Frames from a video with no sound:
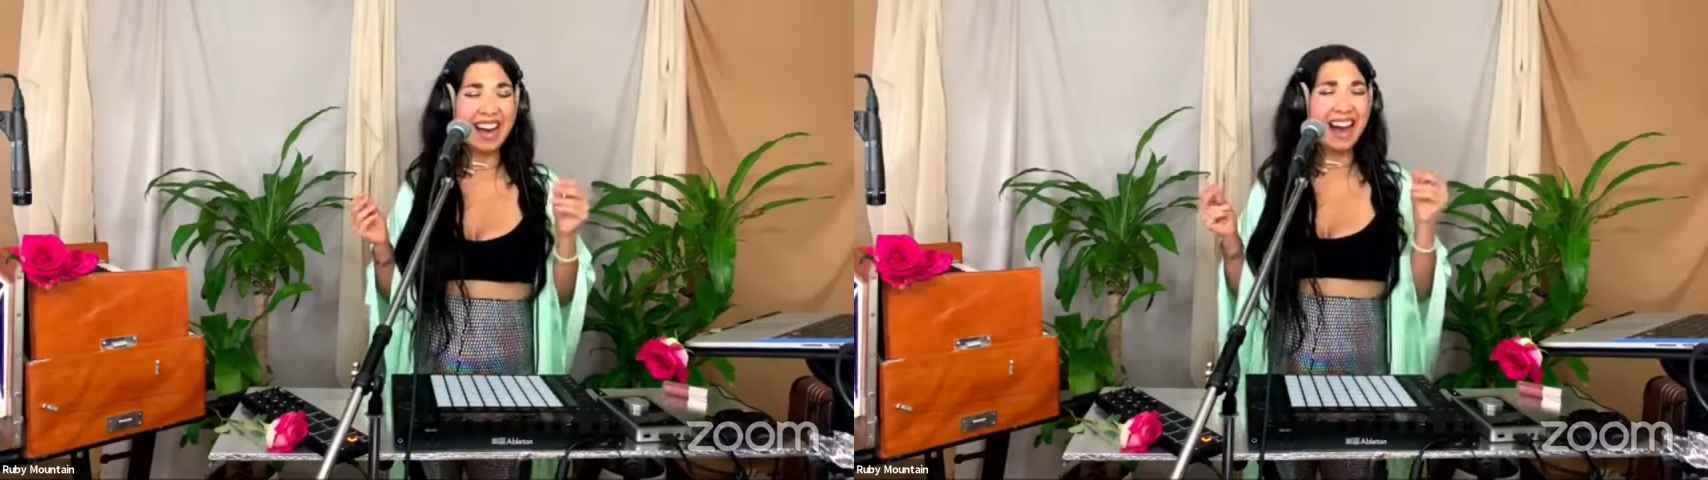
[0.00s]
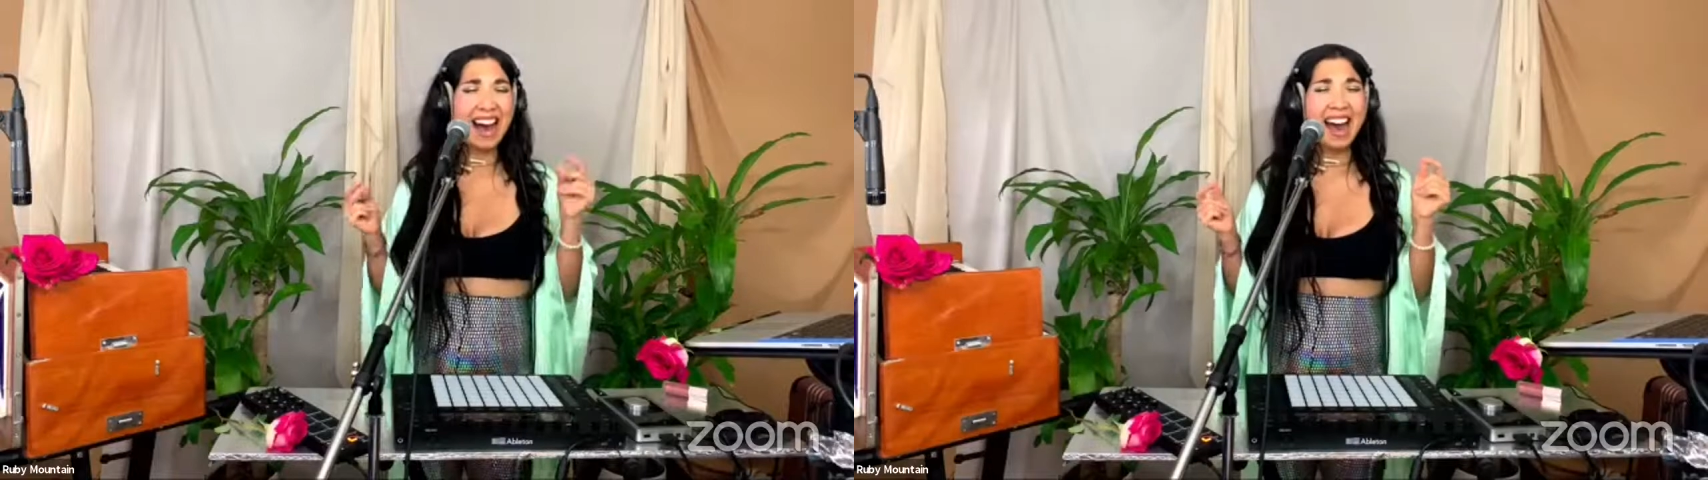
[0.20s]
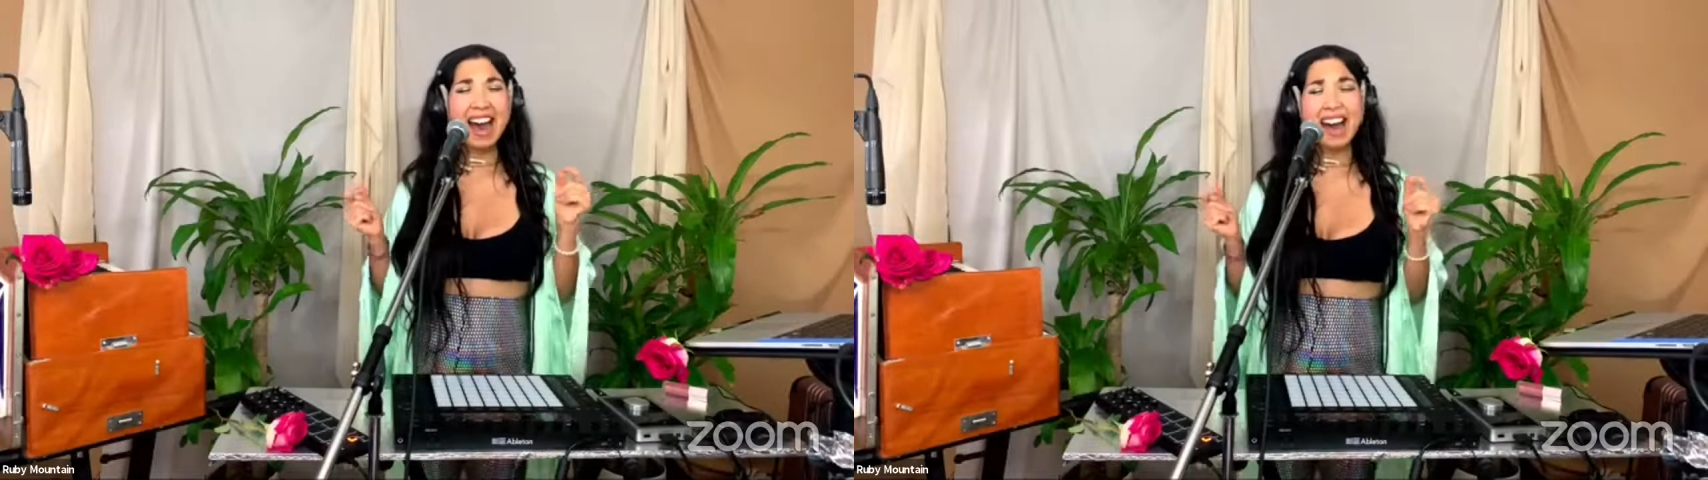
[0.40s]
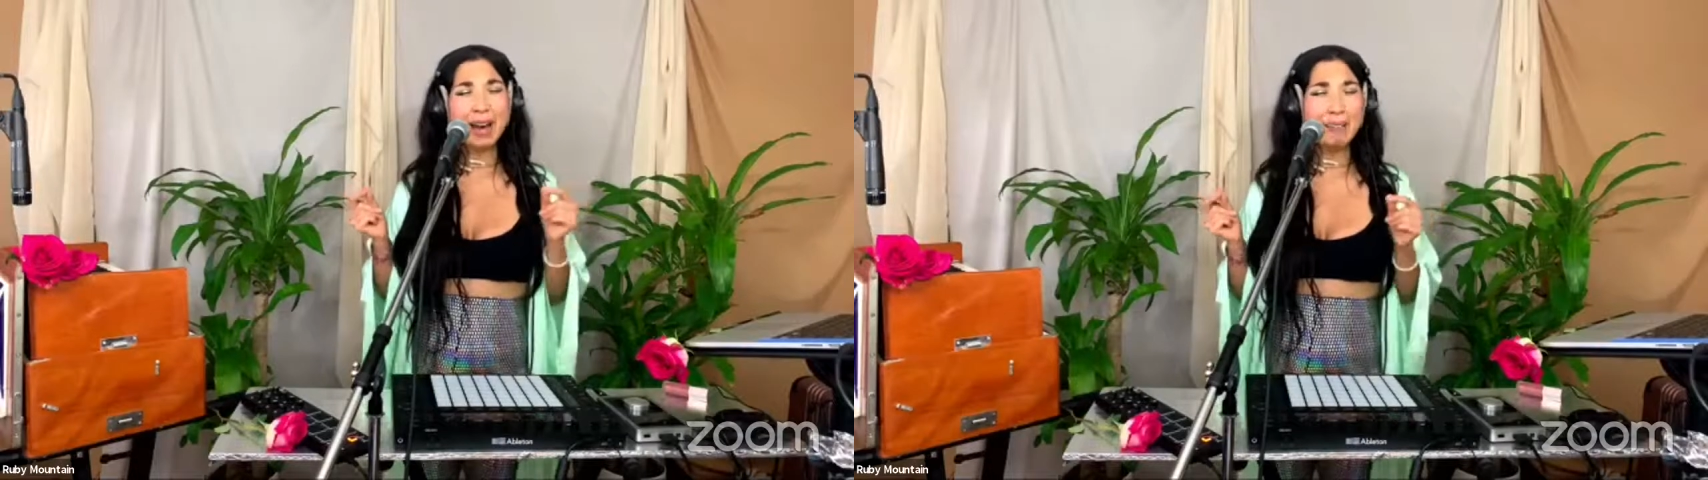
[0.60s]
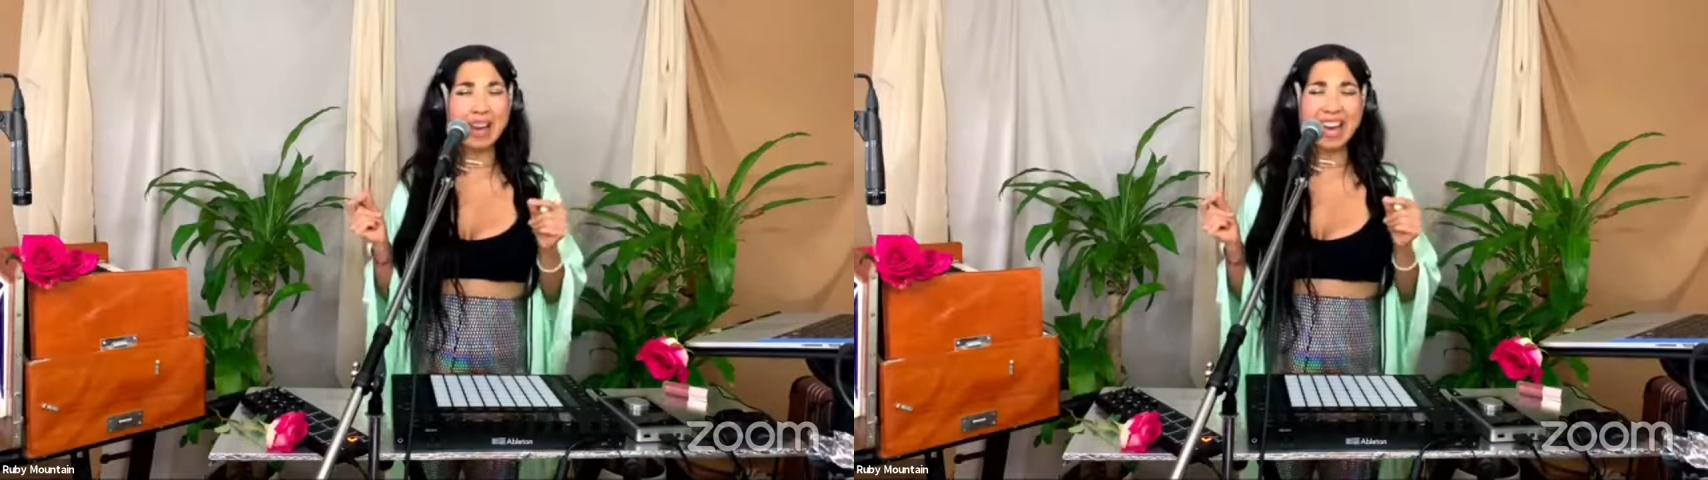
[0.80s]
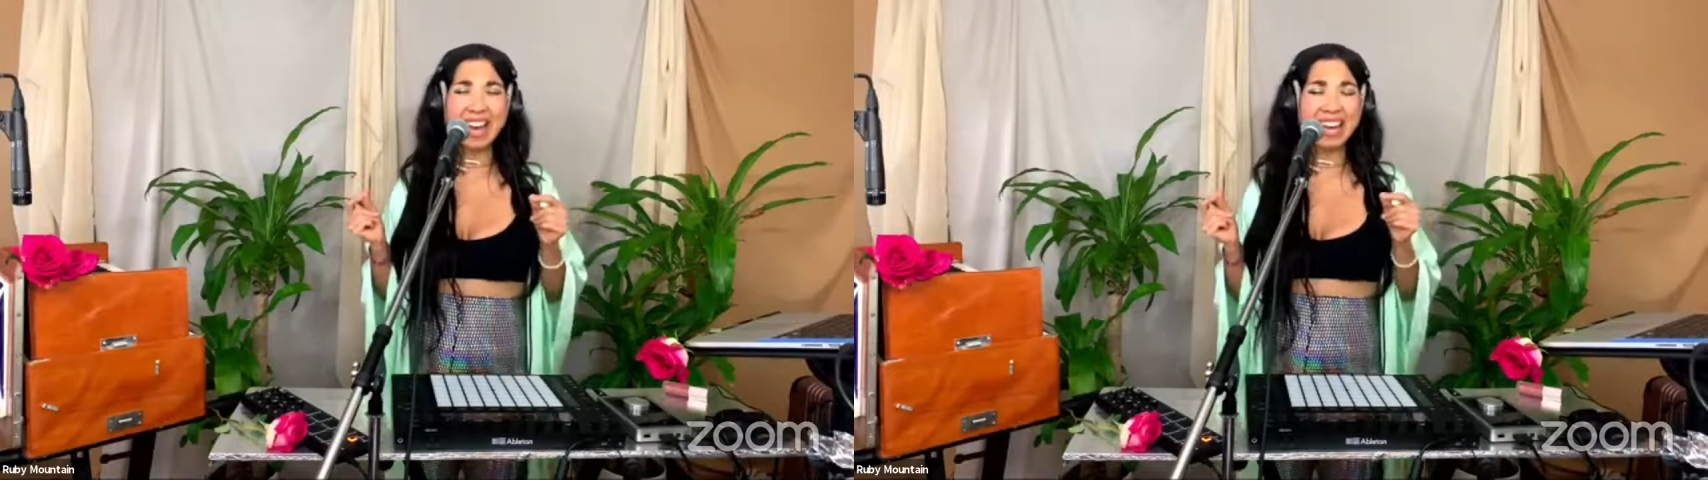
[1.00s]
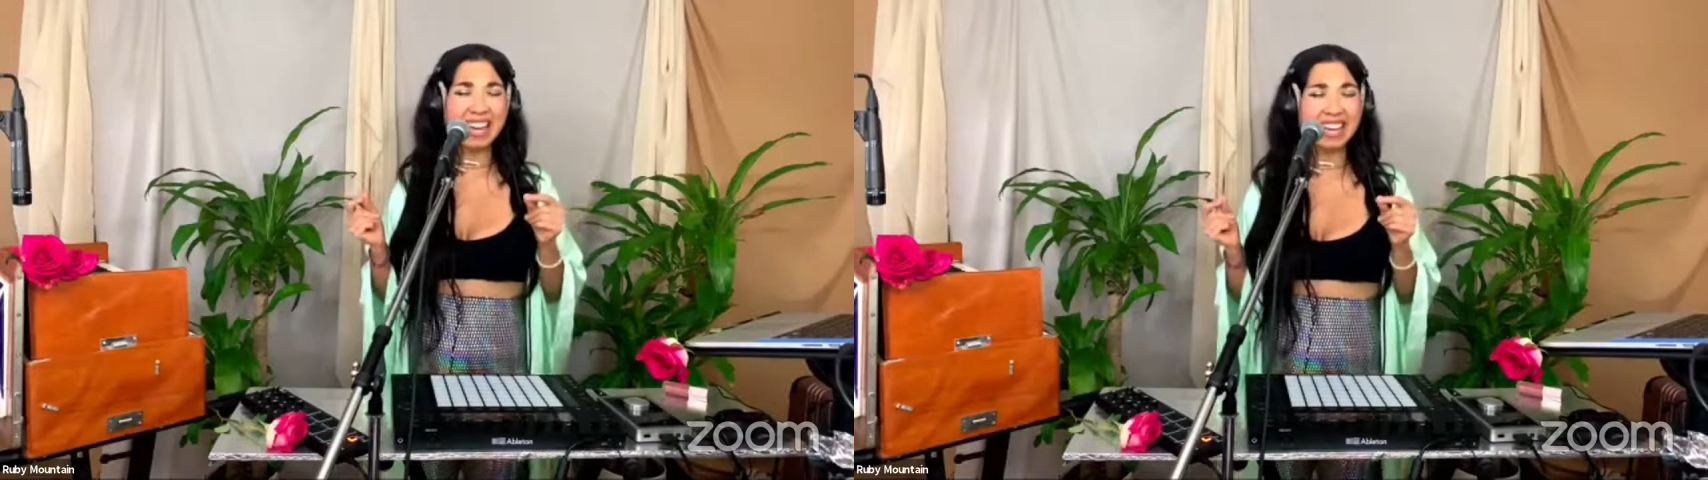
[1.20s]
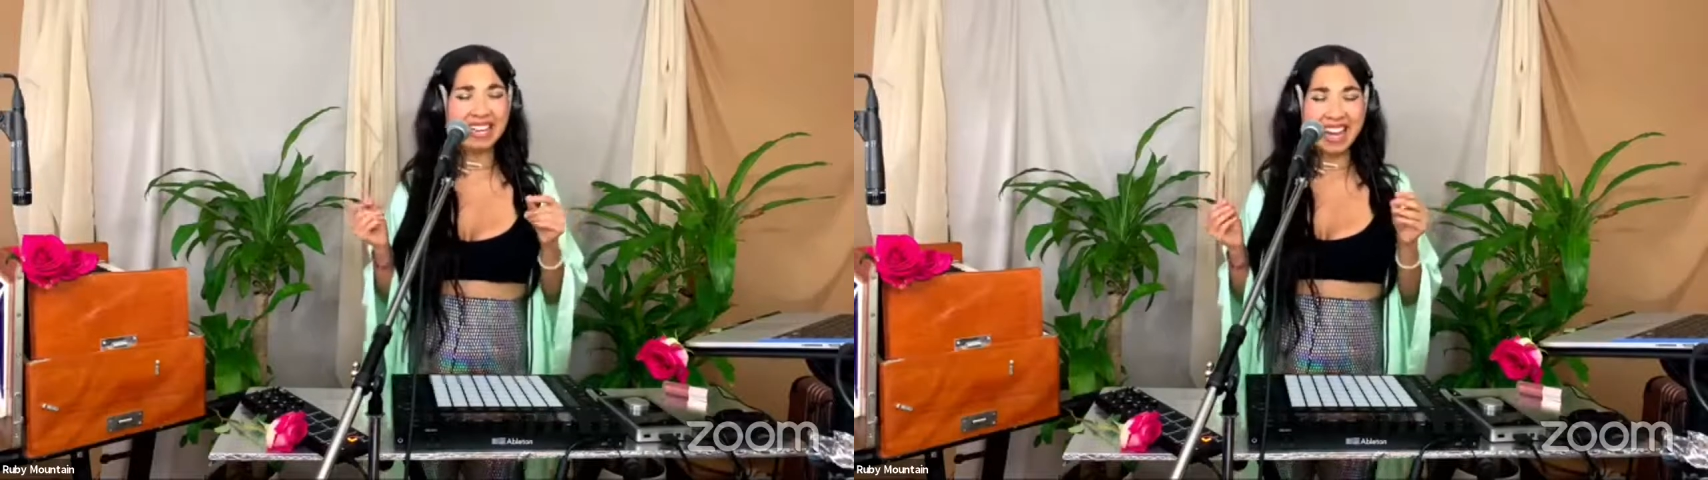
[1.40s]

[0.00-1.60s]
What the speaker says: I'm in